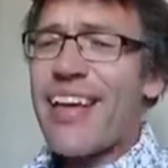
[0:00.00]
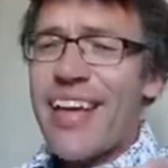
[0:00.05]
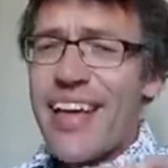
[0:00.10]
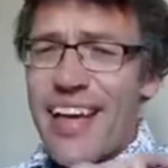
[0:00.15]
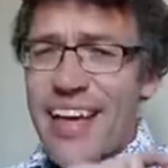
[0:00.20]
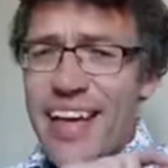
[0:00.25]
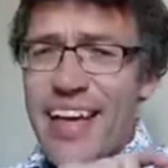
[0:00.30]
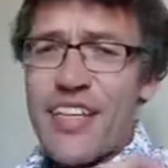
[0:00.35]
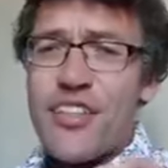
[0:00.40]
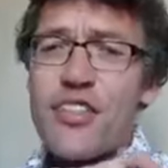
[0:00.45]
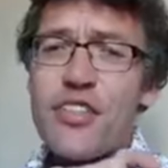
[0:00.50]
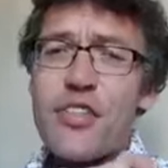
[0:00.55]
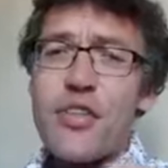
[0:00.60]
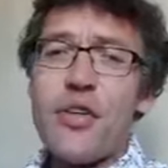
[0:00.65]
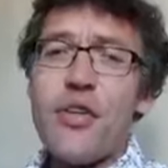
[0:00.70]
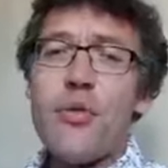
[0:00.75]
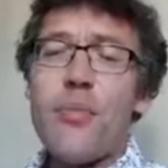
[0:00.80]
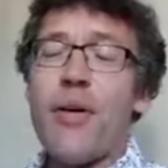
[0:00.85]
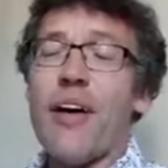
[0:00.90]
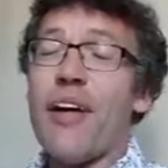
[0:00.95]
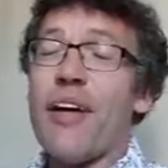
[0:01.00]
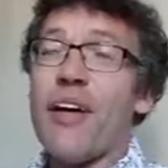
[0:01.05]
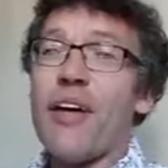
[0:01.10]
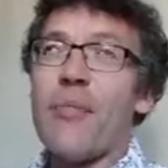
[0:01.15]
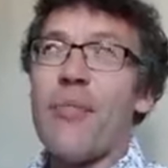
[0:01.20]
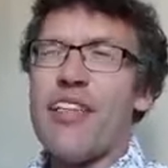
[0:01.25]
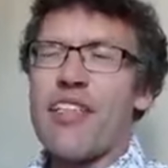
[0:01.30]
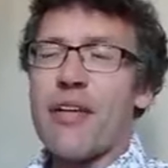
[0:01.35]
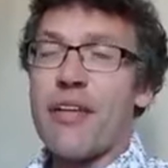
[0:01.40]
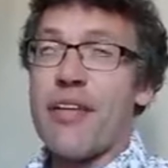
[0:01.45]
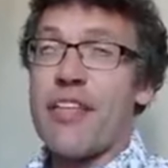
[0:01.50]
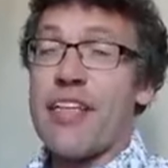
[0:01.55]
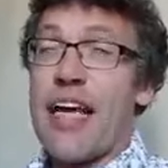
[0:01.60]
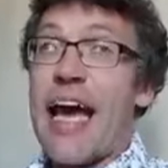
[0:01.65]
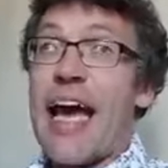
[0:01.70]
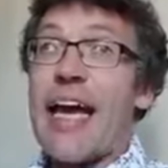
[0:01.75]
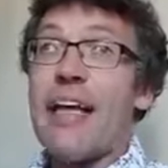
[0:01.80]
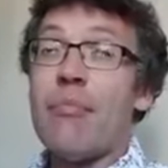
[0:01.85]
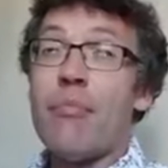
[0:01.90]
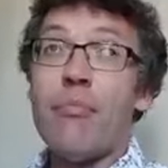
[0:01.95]
is superb. He's got this
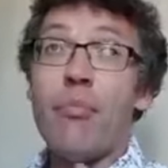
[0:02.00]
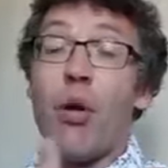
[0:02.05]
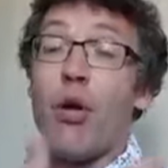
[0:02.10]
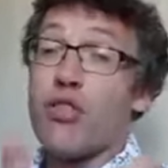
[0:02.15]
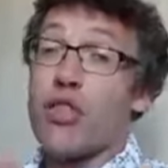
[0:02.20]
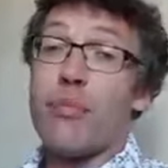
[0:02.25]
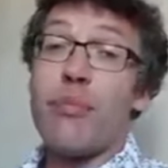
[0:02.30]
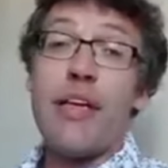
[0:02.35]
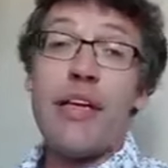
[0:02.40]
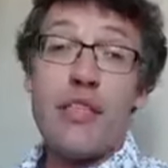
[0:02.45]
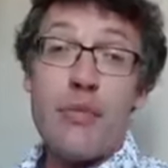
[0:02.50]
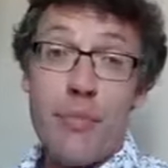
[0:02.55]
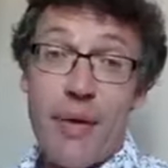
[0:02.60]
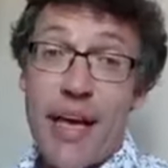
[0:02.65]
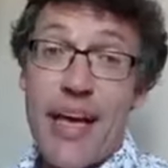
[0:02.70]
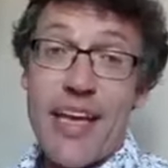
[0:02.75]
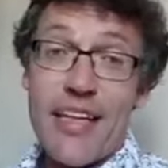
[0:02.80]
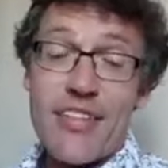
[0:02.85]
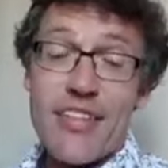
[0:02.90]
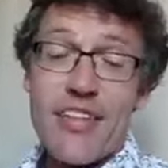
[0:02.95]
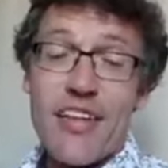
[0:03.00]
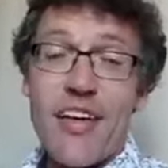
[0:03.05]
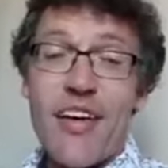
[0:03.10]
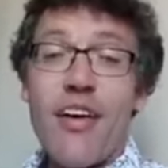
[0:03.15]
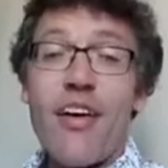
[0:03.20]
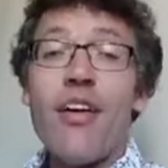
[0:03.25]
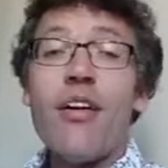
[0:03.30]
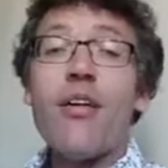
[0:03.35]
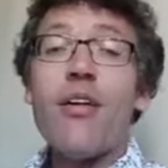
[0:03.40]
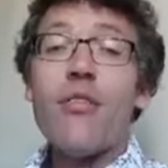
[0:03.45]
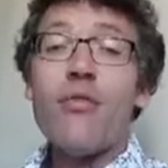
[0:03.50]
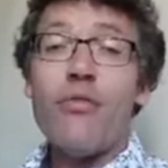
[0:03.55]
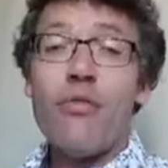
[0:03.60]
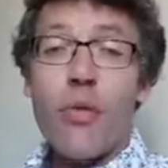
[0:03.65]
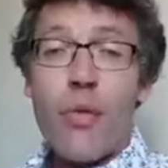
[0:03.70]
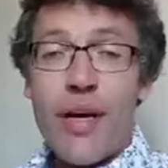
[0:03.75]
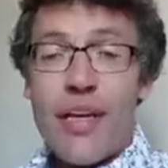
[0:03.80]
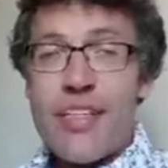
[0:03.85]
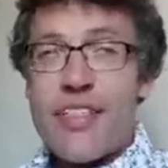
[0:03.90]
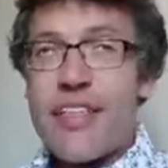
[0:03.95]
bottomless pit of
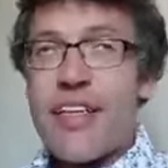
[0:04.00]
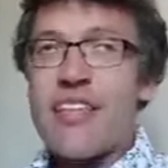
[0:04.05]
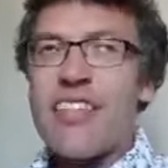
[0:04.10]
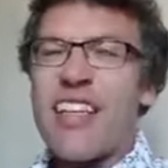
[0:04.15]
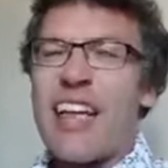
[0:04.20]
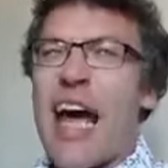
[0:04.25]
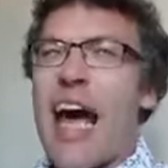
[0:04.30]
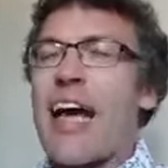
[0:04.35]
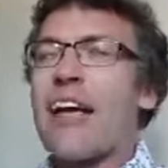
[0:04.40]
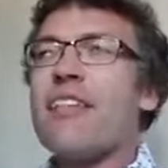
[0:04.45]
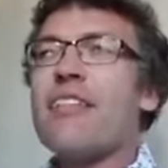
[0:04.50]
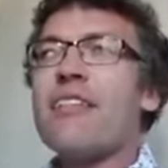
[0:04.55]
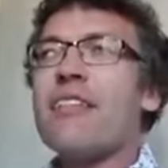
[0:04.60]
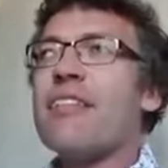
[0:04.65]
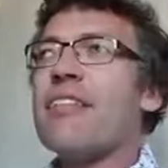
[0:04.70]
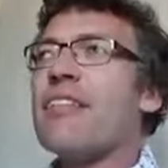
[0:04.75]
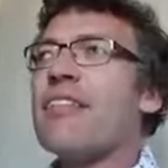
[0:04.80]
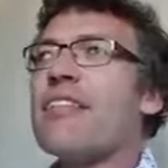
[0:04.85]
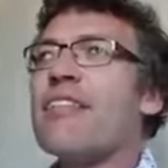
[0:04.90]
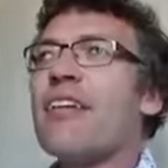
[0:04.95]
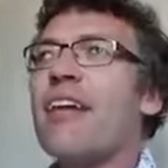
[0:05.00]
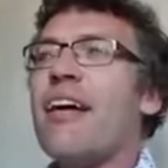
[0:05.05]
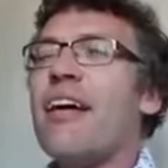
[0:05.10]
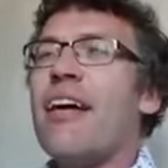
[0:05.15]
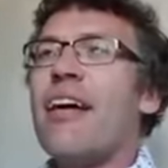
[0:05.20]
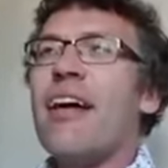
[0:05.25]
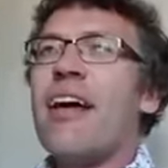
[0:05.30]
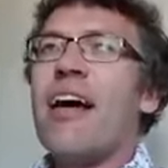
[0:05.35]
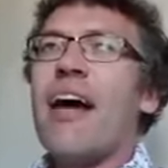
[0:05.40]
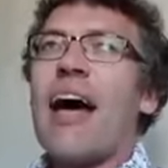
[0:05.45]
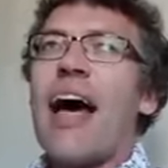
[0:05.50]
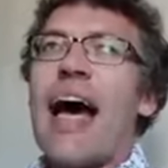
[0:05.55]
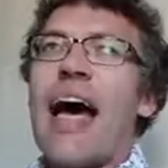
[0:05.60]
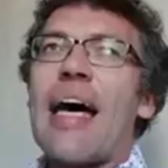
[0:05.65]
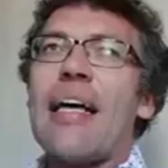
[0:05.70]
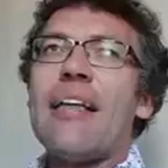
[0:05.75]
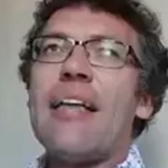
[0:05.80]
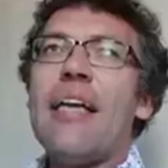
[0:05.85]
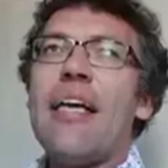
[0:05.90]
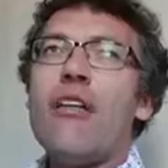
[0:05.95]
voices and accents,
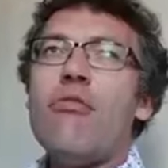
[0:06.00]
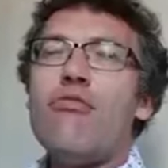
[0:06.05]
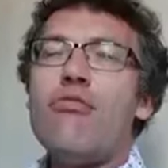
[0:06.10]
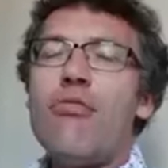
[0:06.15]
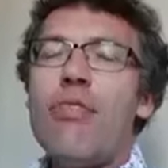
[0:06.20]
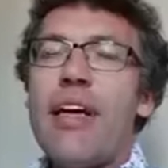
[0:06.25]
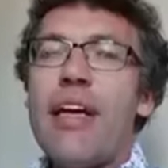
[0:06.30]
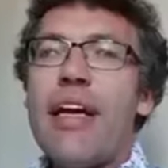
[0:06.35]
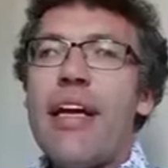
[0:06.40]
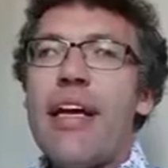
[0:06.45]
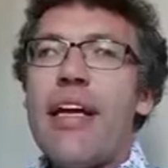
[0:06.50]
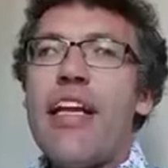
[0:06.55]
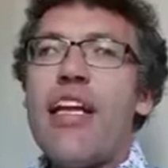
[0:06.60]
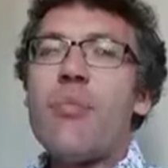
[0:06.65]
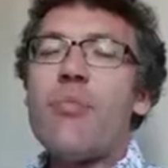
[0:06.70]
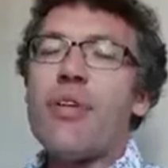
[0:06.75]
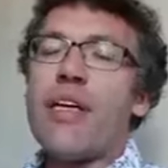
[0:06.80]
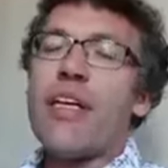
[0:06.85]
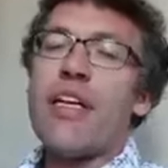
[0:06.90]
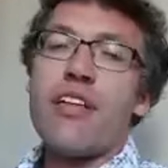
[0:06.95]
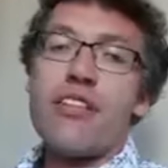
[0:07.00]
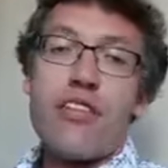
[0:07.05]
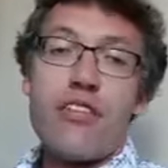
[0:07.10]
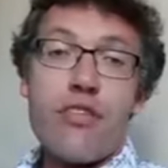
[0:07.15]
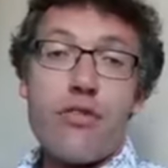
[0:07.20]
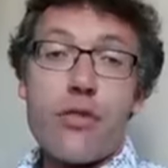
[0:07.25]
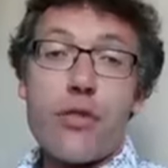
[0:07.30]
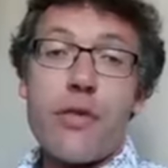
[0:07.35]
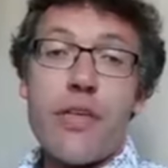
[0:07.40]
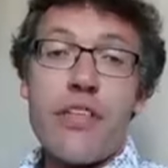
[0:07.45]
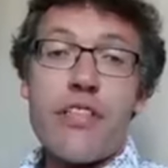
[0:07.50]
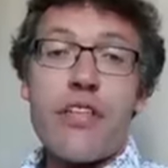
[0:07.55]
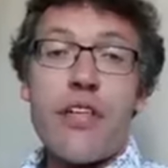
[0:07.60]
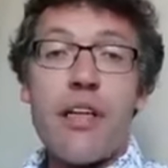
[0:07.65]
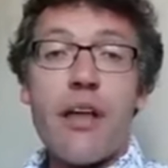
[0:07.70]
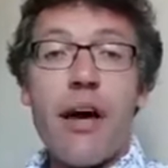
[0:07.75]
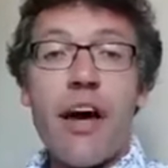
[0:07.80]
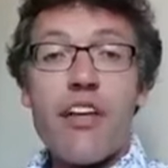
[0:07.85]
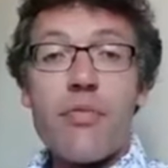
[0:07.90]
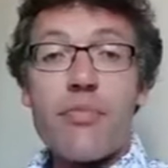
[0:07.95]
and he really brings the story to
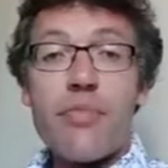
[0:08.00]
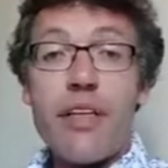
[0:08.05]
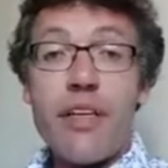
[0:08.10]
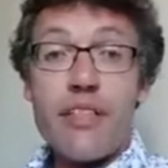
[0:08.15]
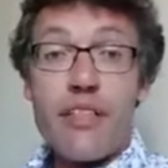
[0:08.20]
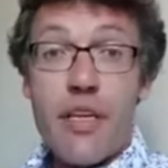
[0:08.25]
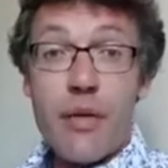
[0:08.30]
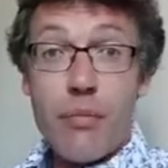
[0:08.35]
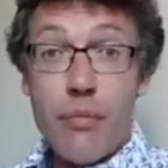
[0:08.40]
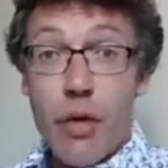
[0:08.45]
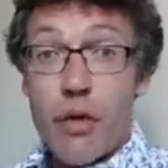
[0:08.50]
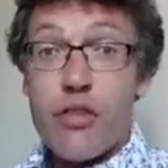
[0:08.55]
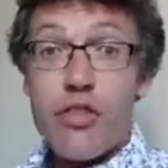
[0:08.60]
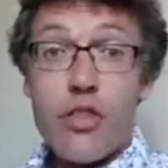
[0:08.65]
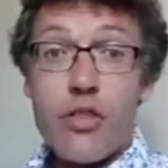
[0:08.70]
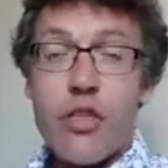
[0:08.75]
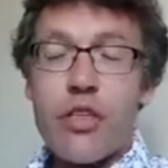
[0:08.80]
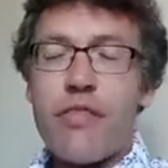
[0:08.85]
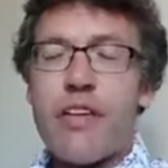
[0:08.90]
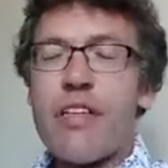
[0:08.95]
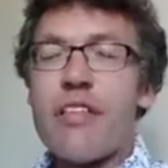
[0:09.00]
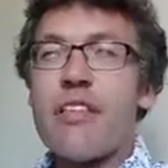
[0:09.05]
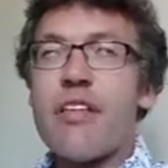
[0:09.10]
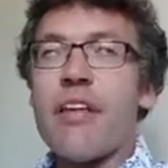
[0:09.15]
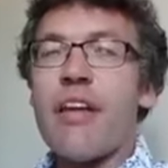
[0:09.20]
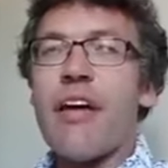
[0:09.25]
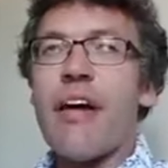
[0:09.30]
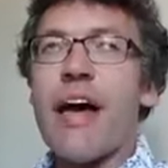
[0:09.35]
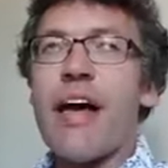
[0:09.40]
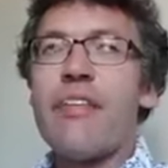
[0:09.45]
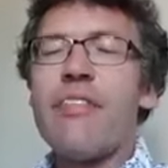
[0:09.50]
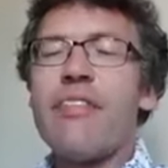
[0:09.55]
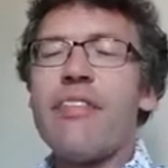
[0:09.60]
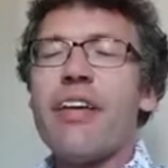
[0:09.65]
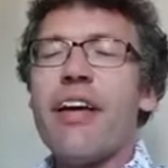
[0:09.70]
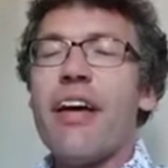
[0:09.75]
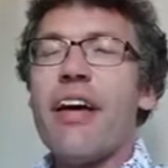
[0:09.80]
life, brings the emotion of it to life,